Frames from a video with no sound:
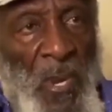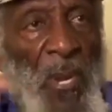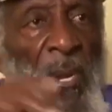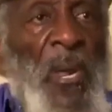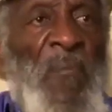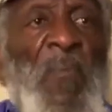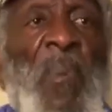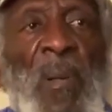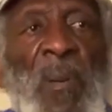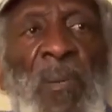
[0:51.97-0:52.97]
And
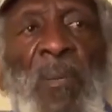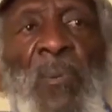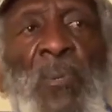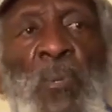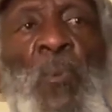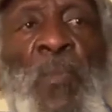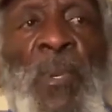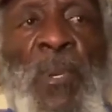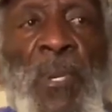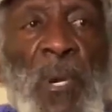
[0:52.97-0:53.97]
everybody is
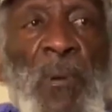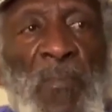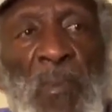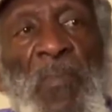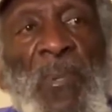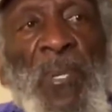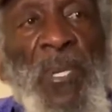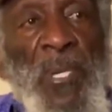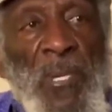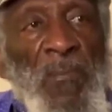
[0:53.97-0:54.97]
stupid enough to
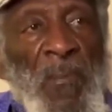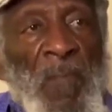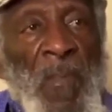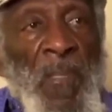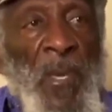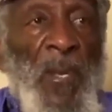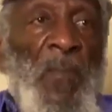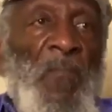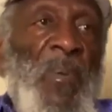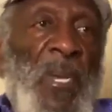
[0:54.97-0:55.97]
believe that
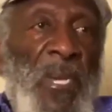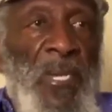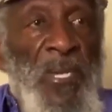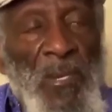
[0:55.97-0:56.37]
a plane